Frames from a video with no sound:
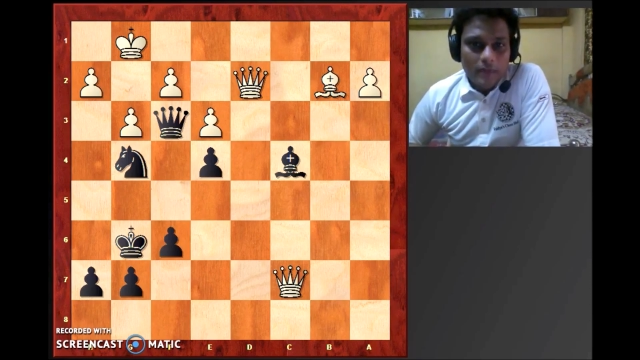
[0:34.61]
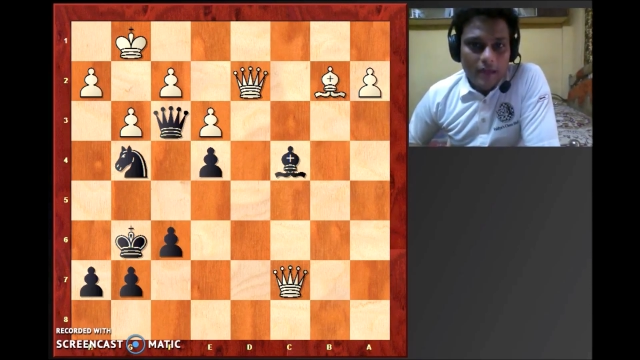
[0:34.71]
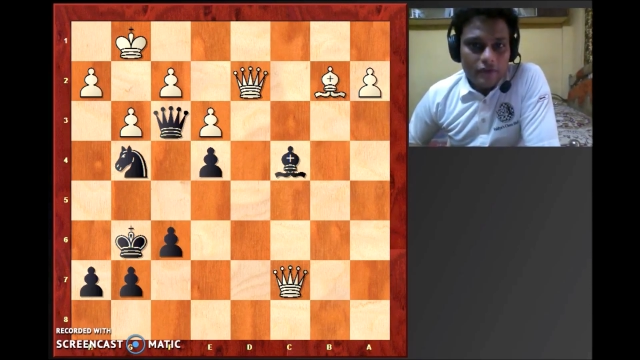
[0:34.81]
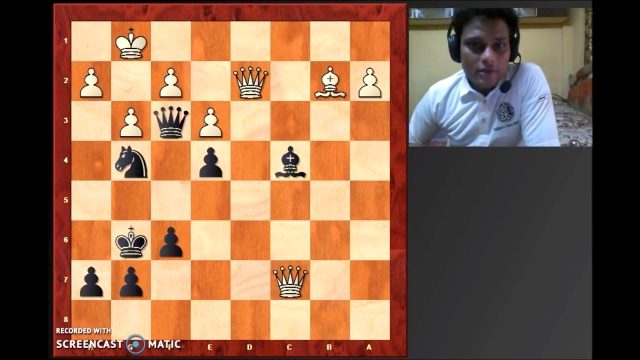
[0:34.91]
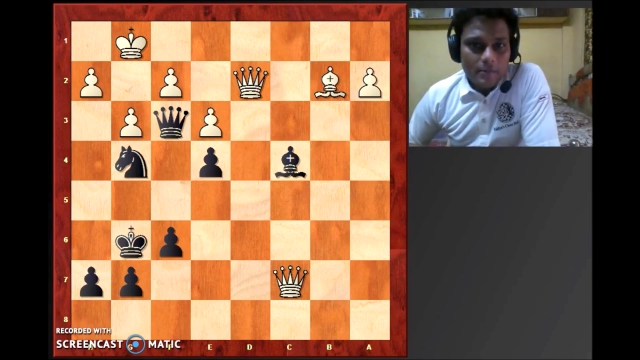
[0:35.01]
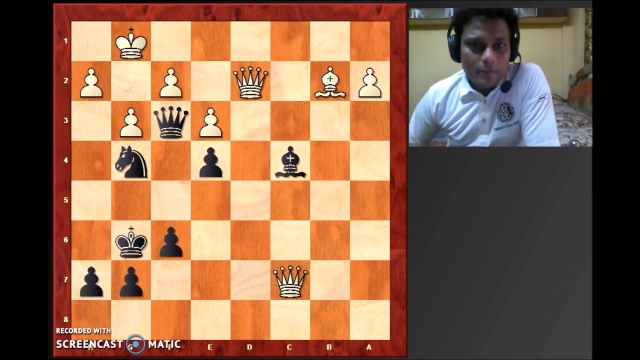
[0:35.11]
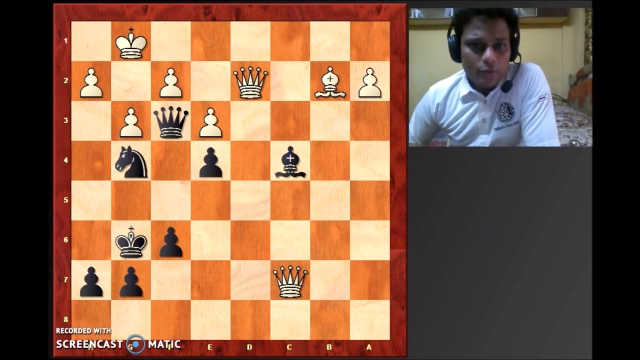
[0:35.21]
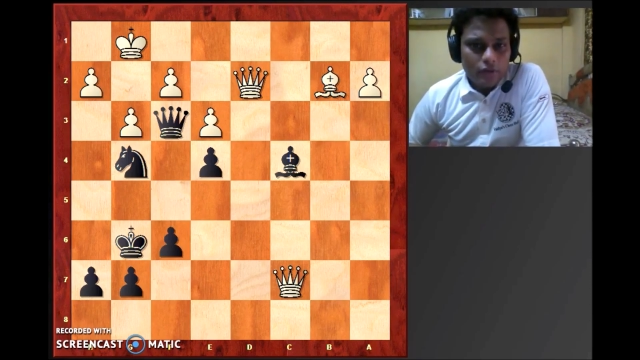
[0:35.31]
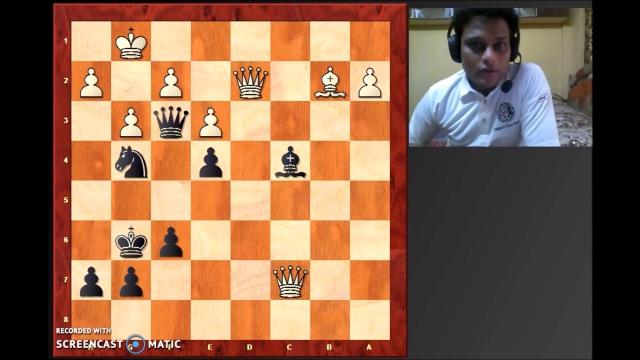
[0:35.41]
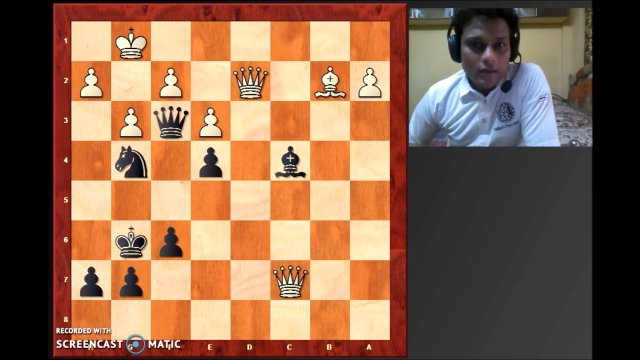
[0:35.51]
have come up
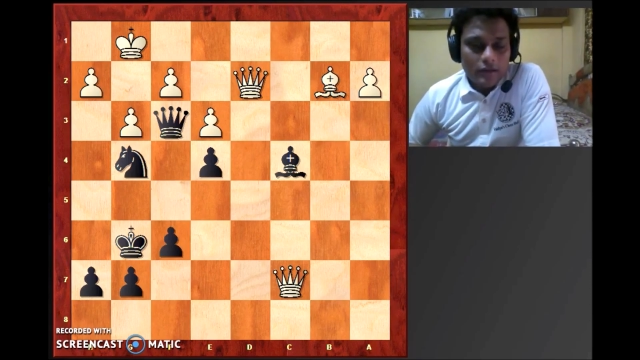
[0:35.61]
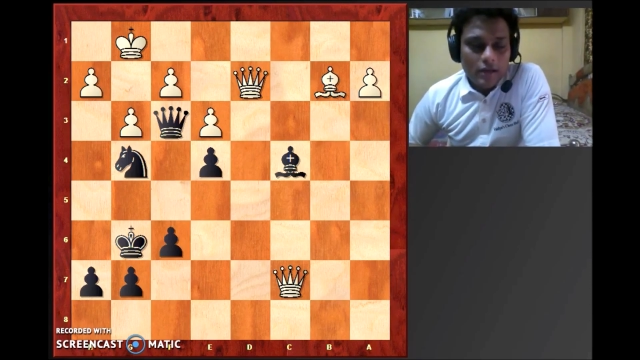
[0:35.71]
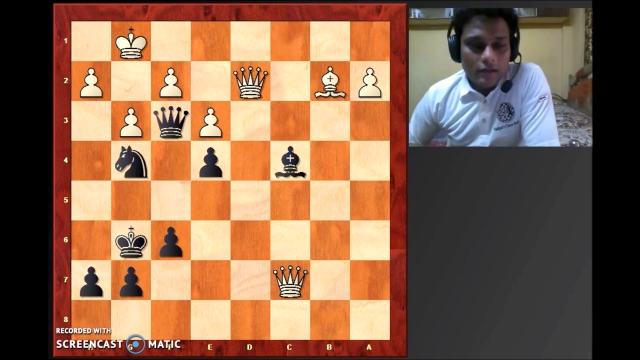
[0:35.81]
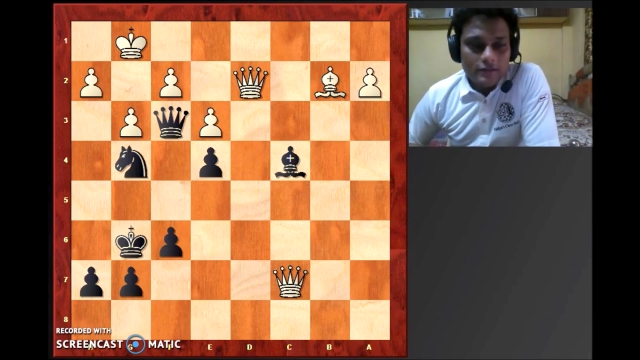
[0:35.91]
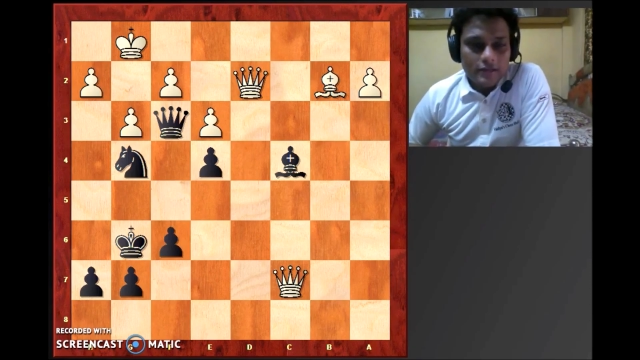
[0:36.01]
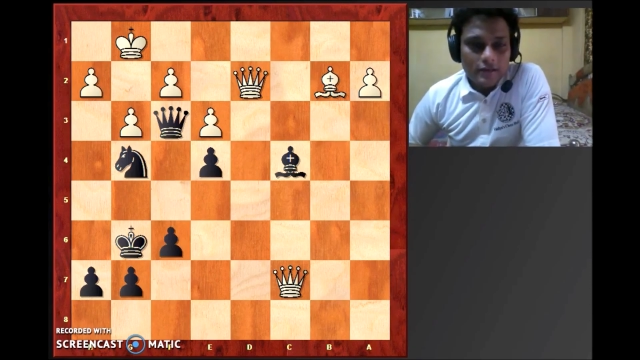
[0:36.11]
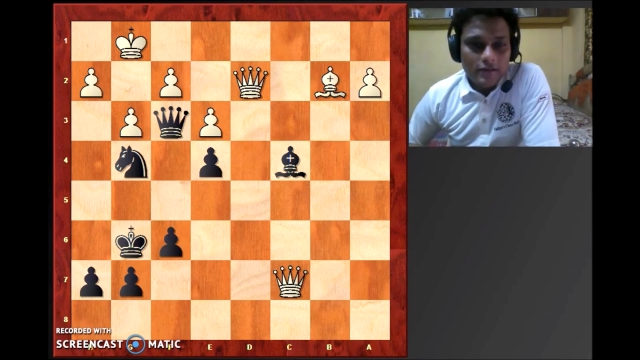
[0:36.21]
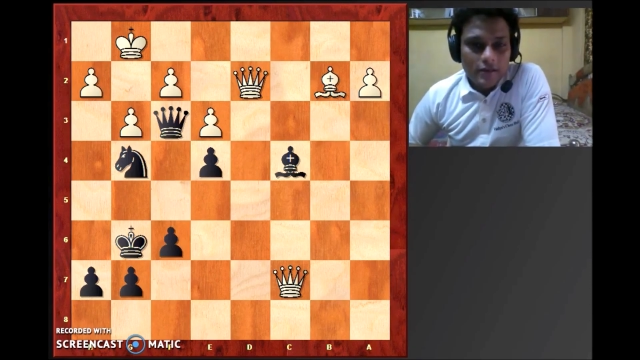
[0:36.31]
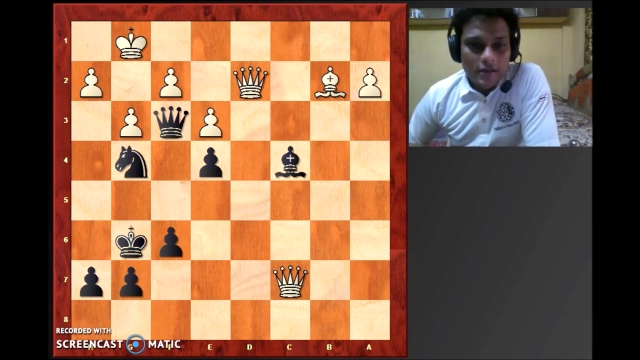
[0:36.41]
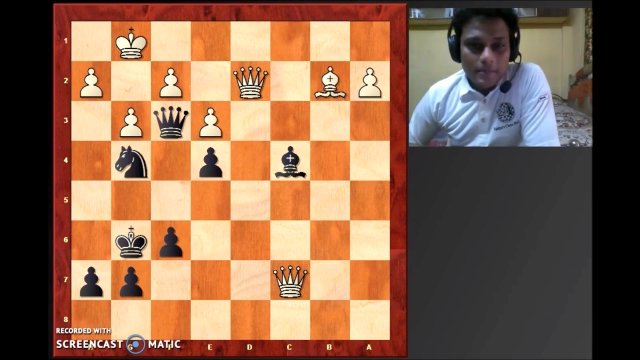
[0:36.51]
with the right
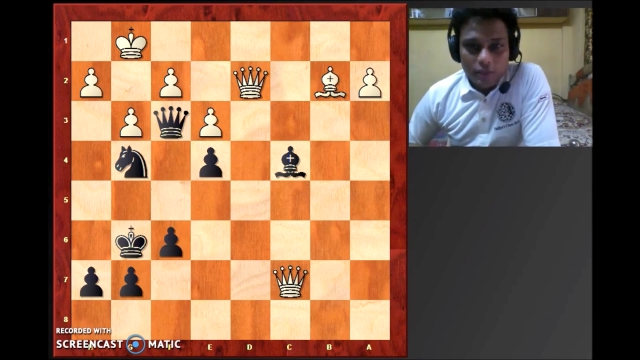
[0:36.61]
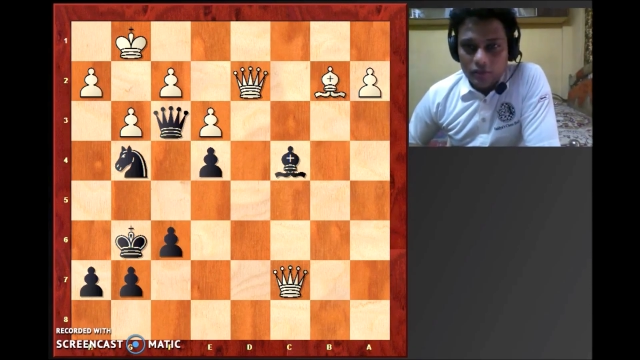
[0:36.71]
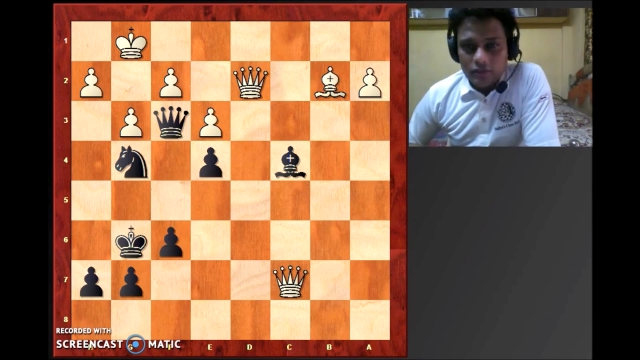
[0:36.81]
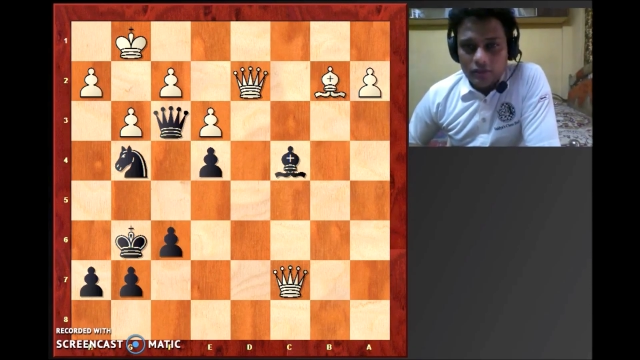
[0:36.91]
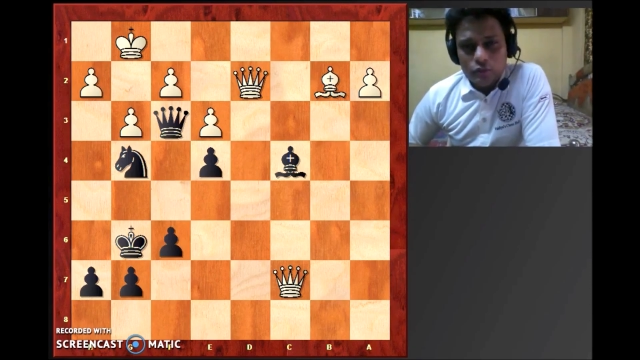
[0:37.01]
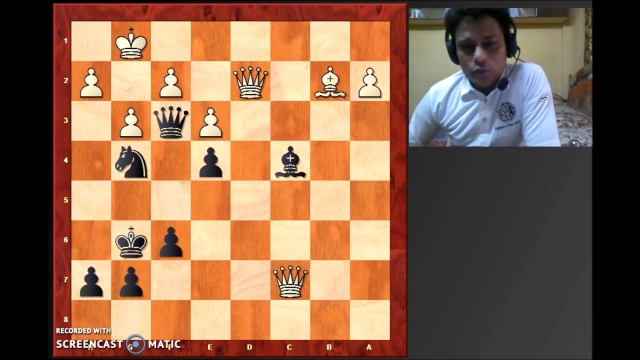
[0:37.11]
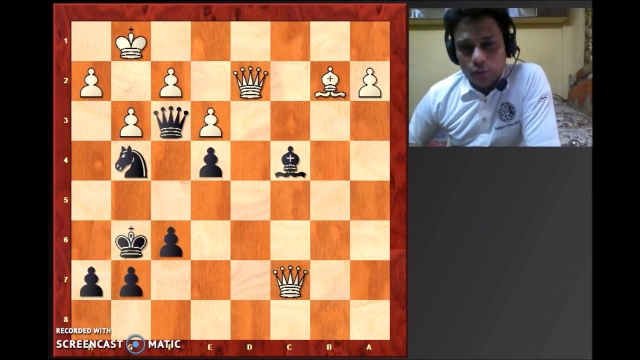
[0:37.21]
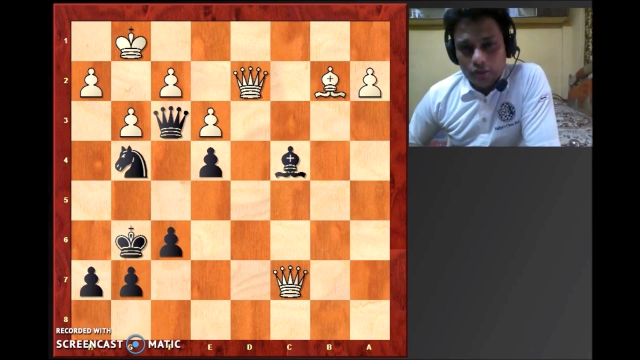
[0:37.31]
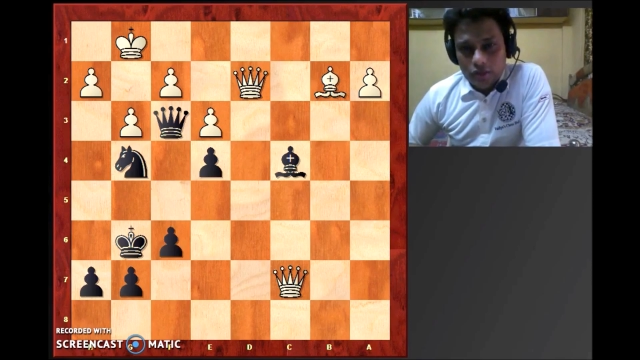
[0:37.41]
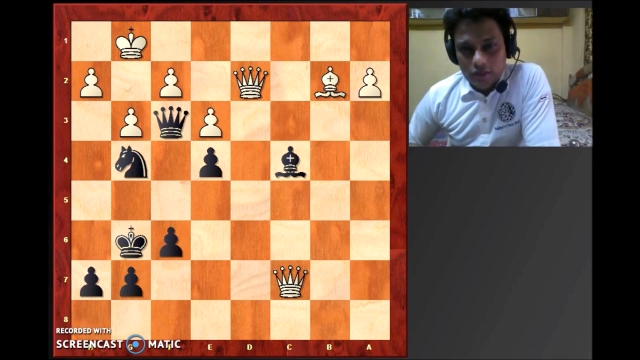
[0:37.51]
answer because it is so
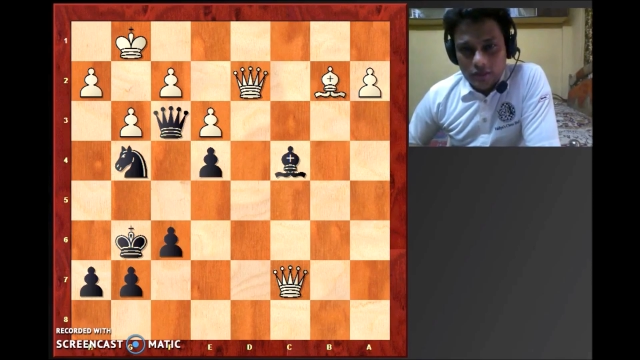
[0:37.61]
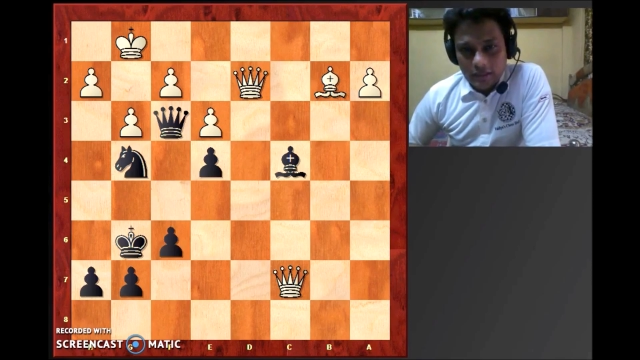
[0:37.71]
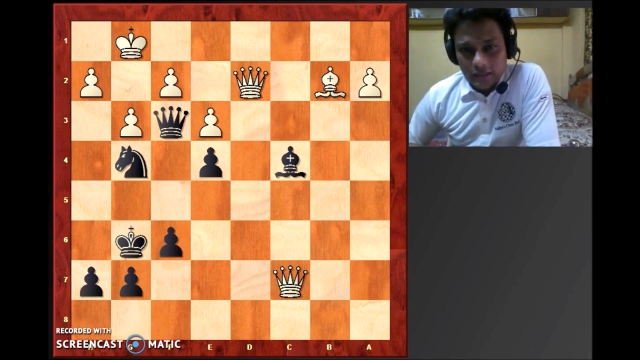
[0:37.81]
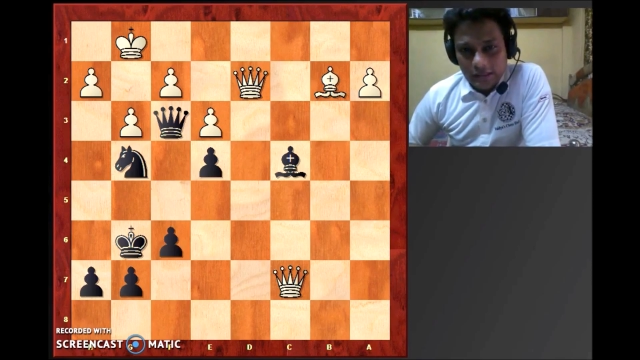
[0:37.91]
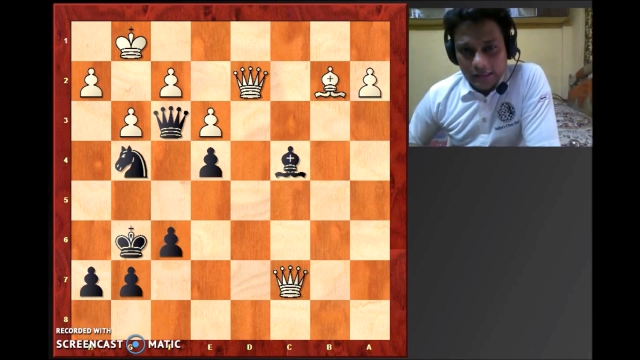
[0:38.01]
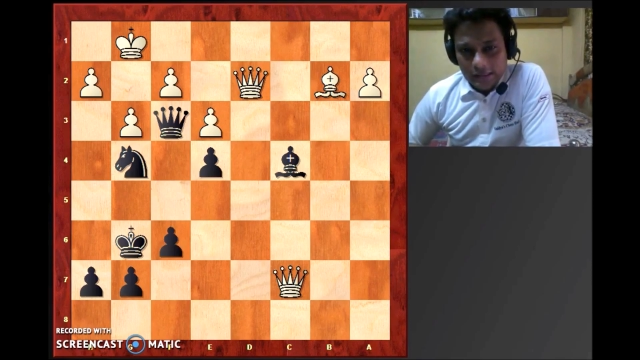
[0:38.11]
interesting.